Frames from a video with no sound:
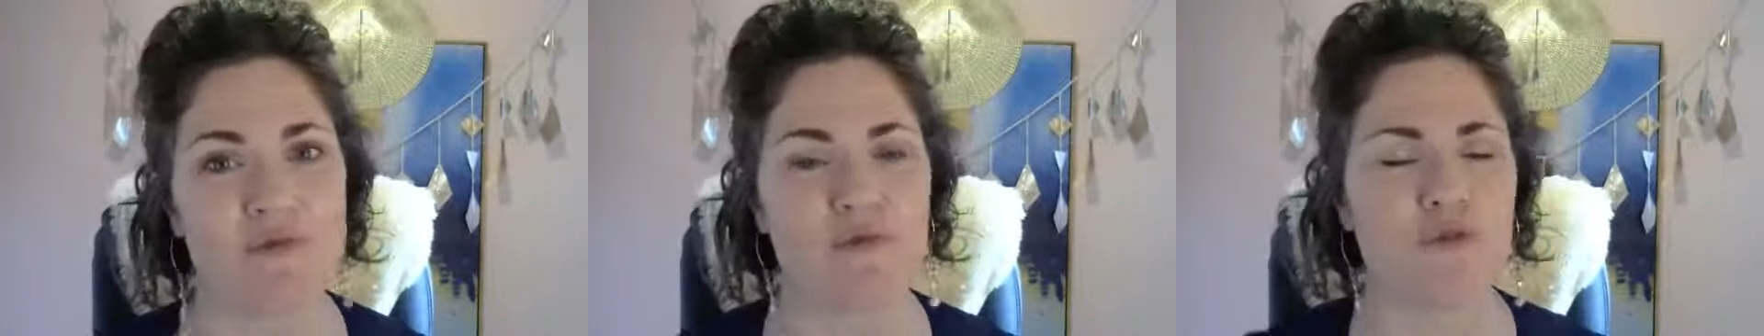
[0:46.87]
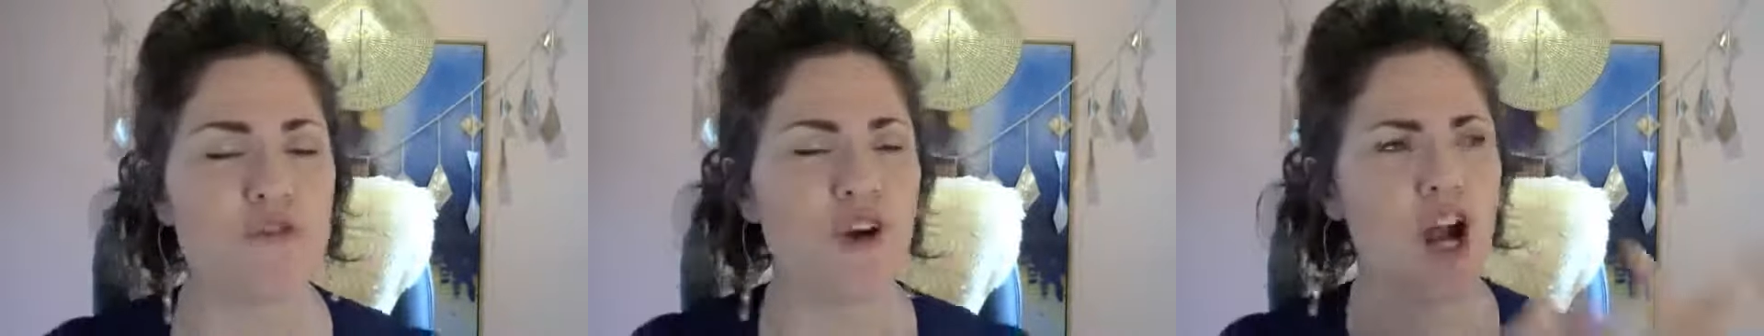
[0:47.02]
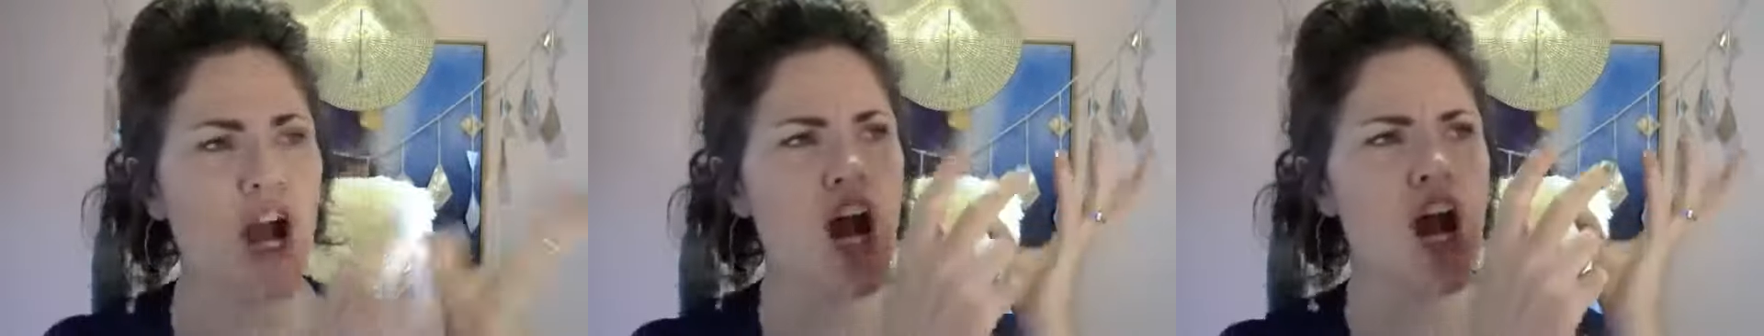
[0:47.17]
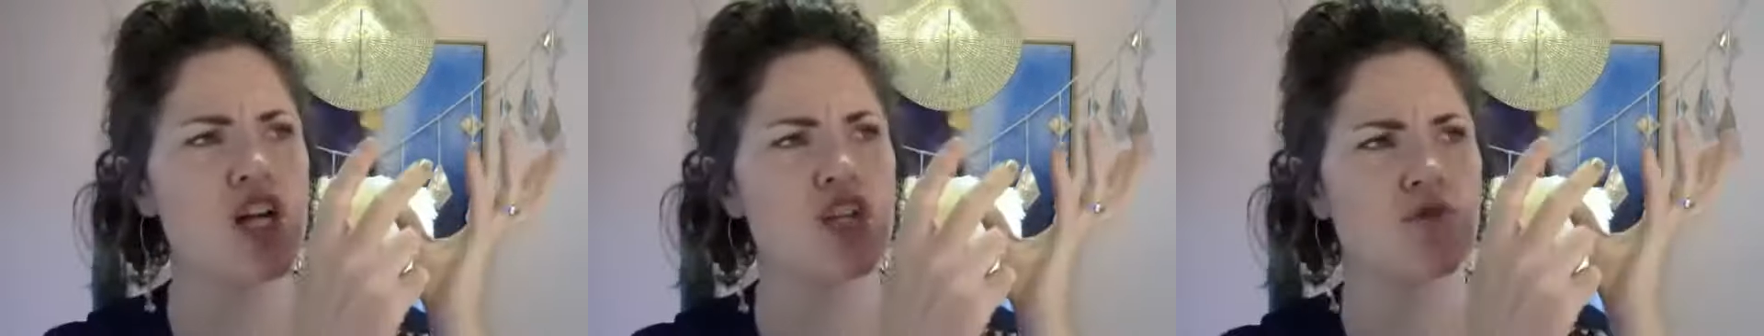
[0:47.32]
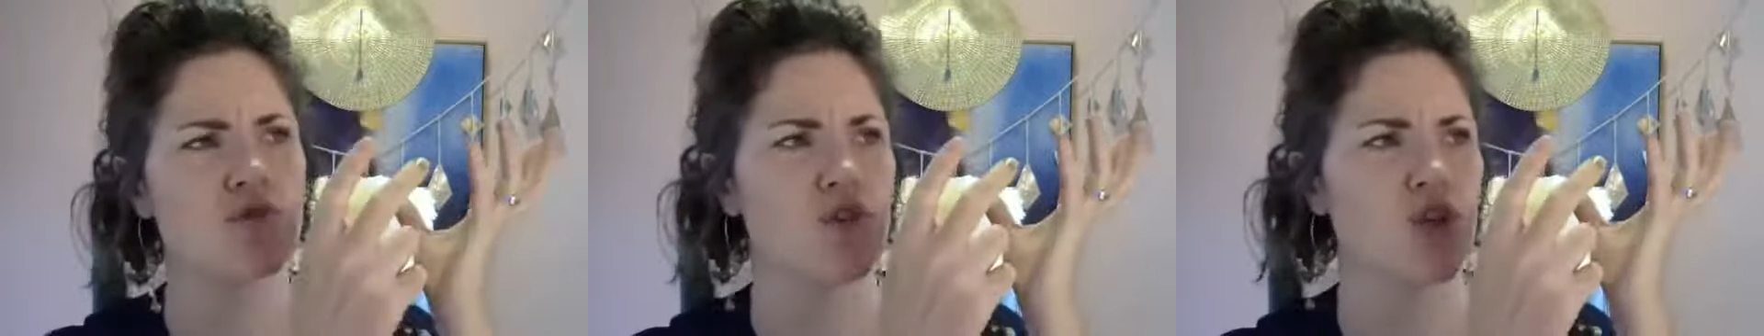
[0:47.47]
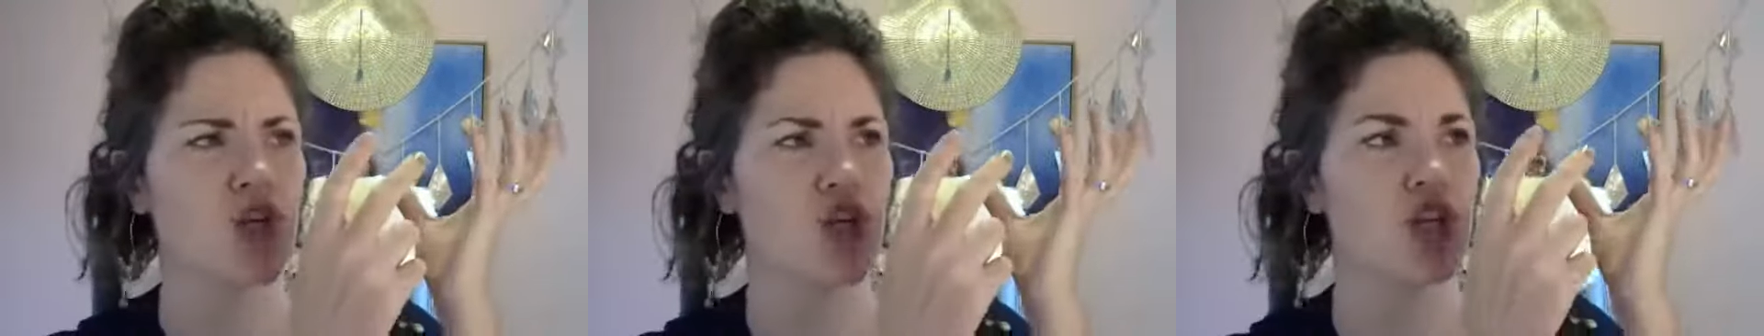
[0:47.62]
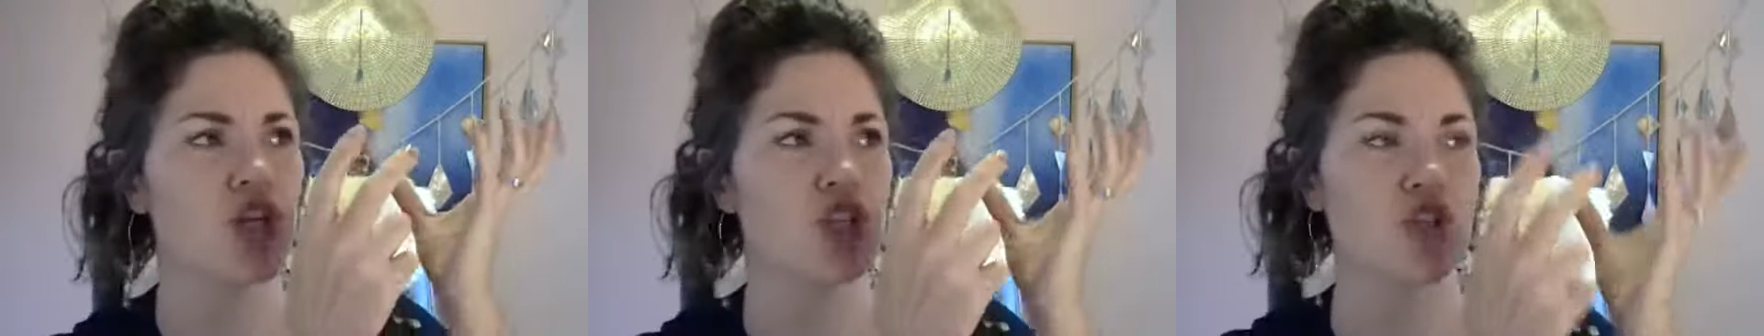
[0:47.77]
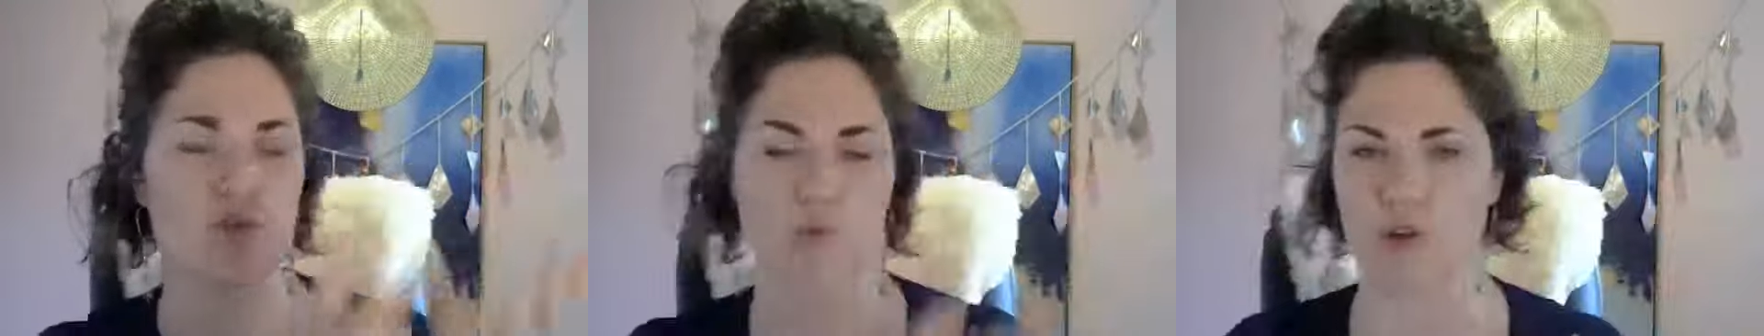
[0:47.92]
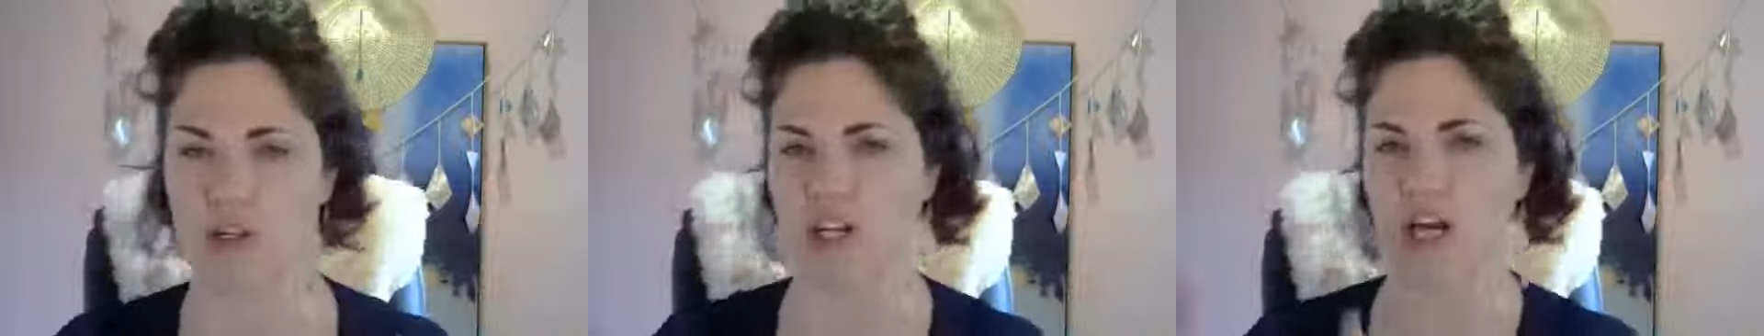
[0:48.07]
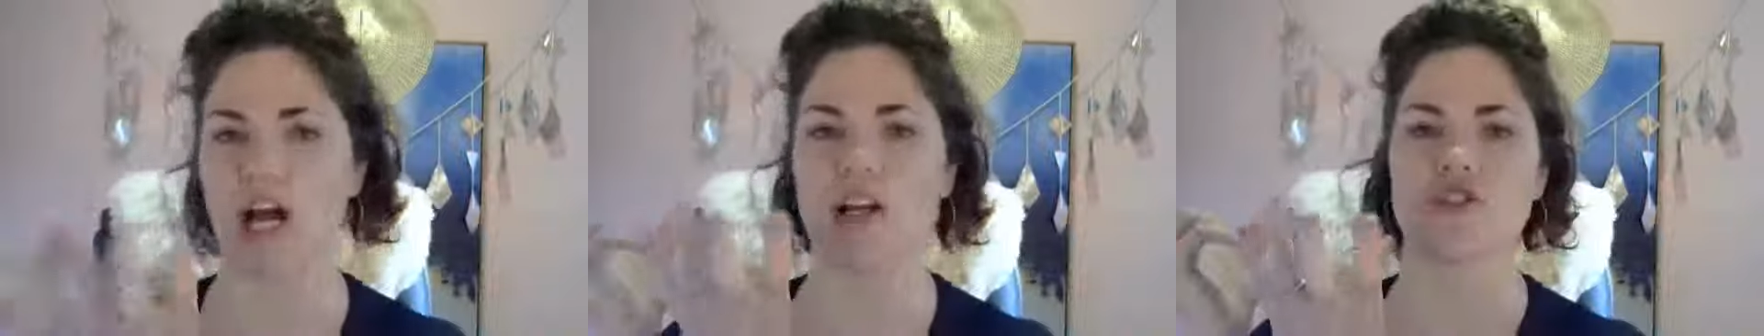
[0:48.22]
Fresh fish,
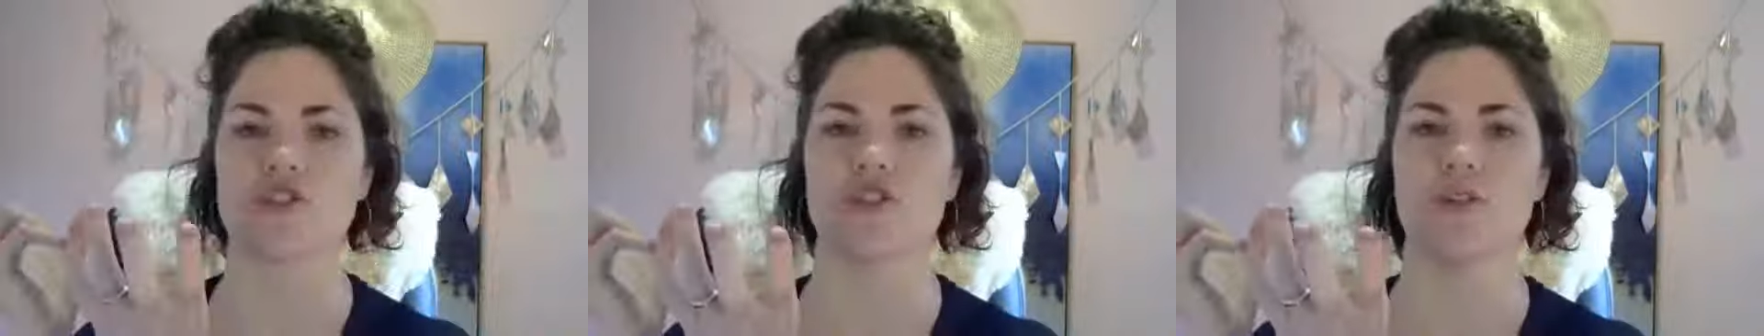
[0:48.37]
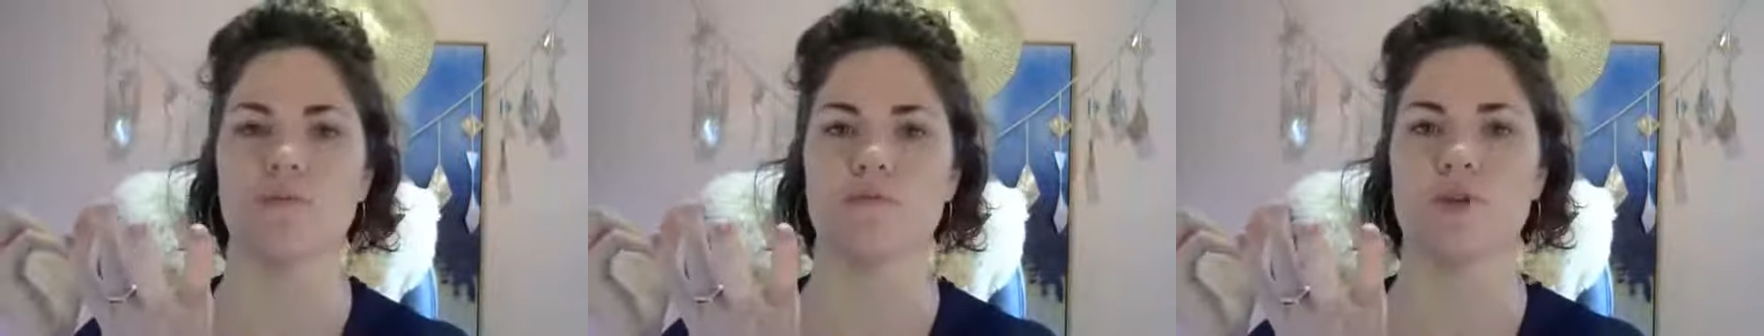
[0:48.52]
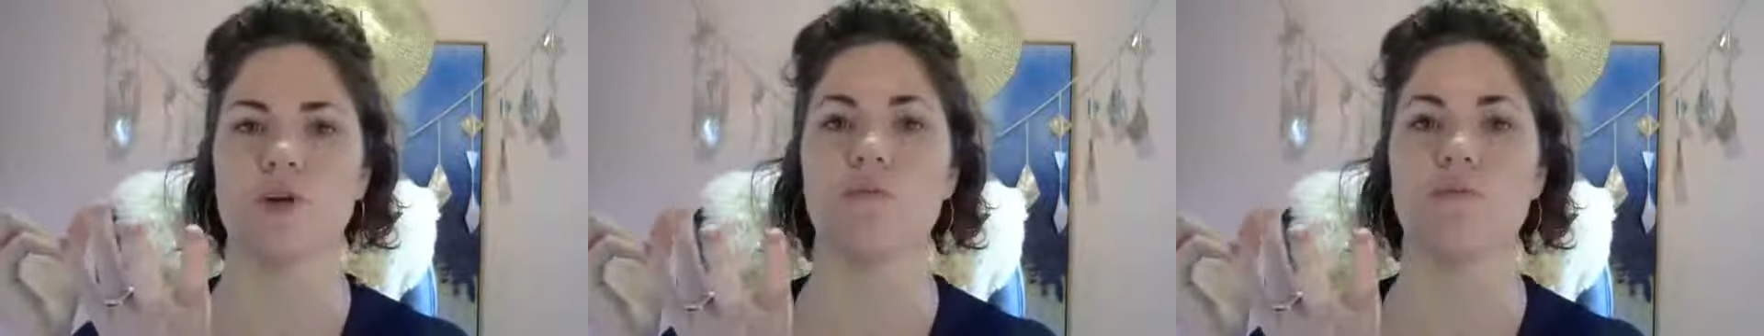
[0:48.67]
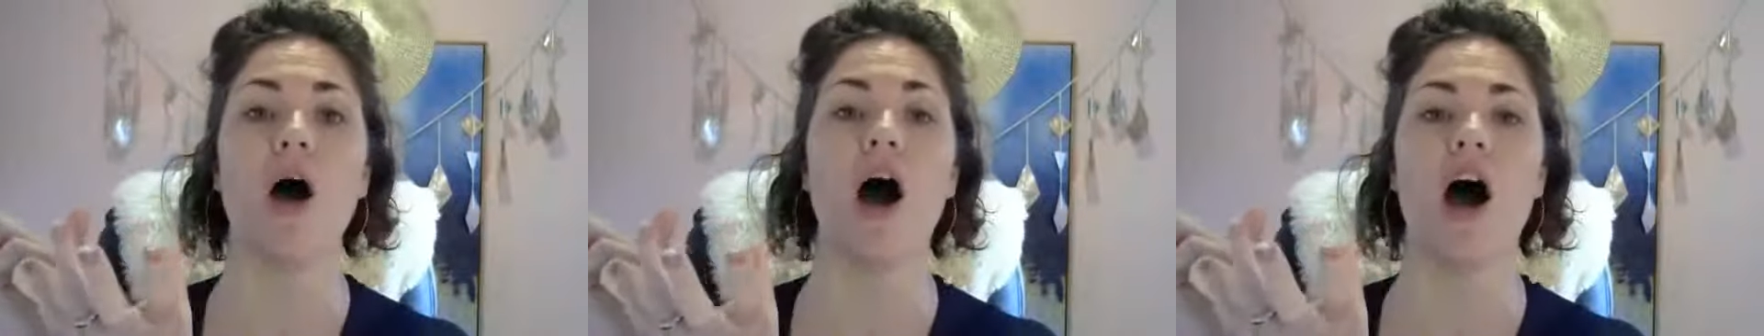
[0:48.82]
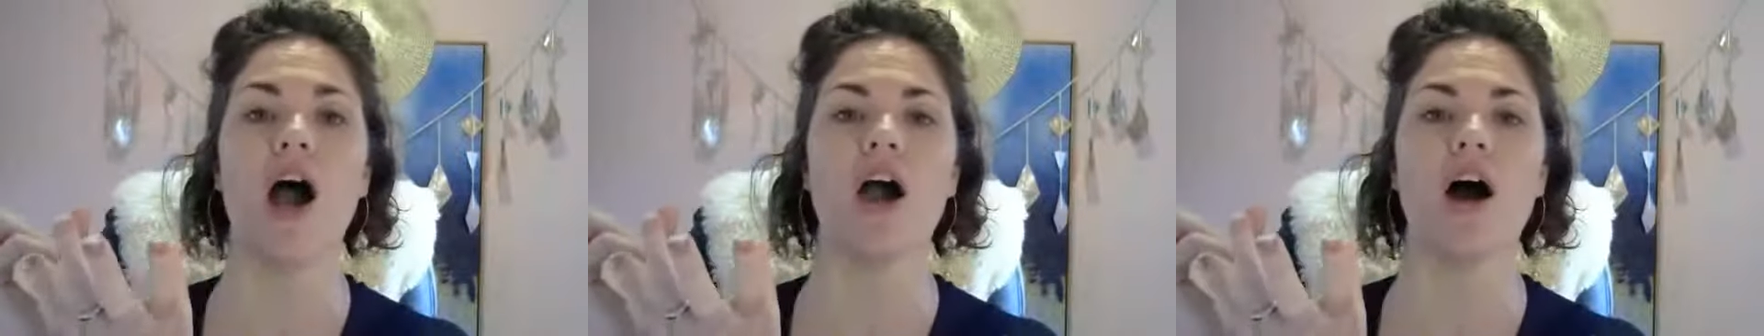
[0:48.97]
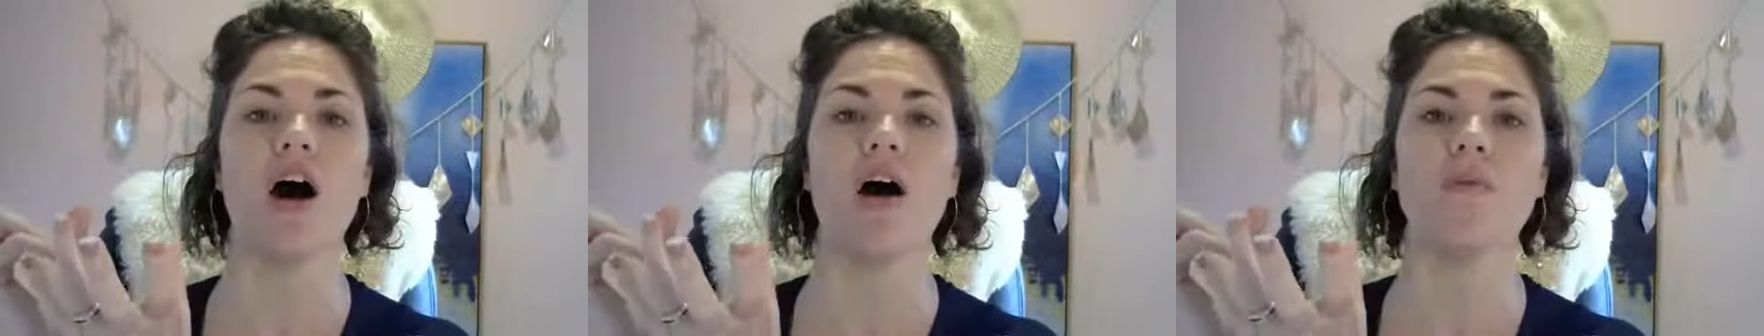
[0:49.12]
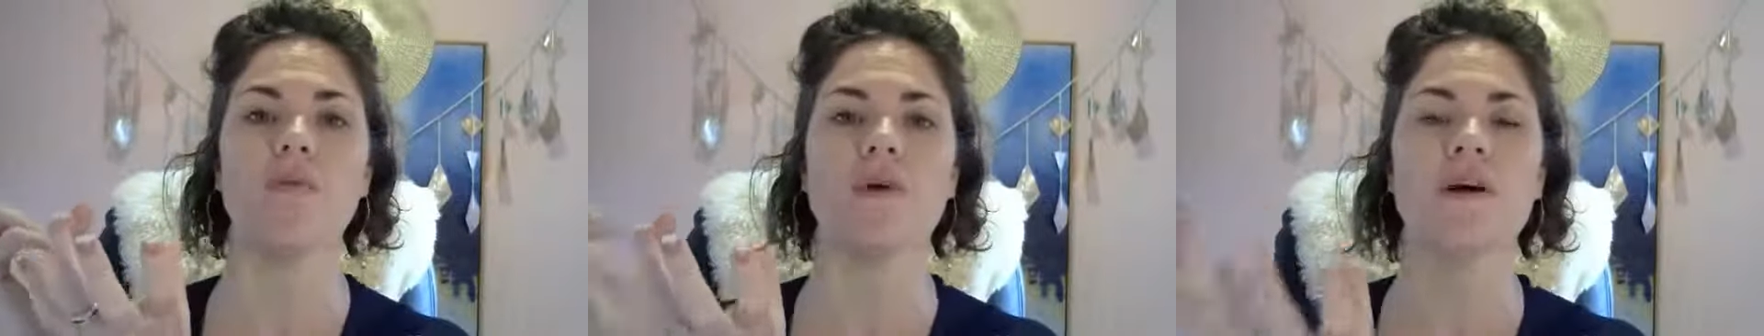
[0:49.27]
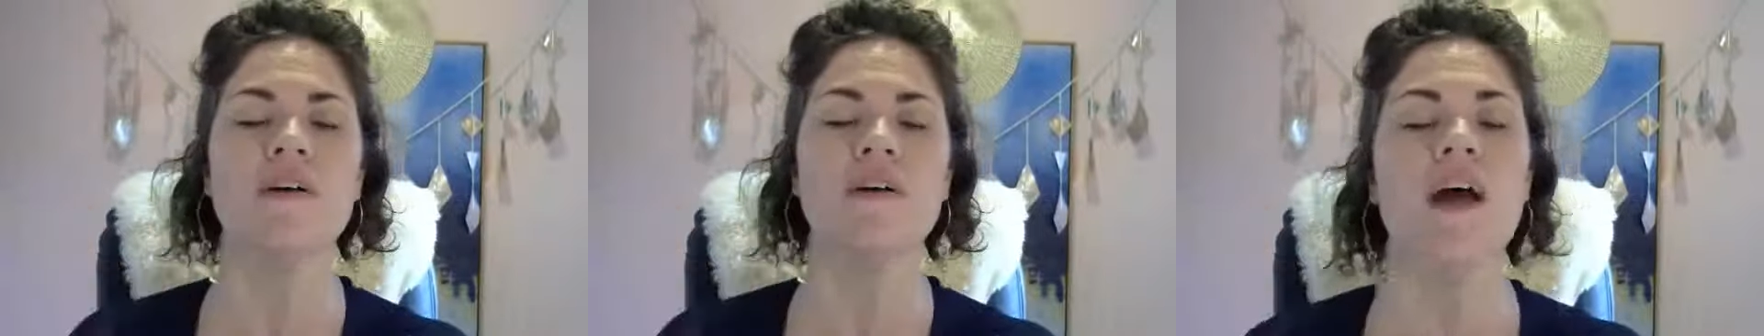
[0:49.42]
we catch them, you buy them.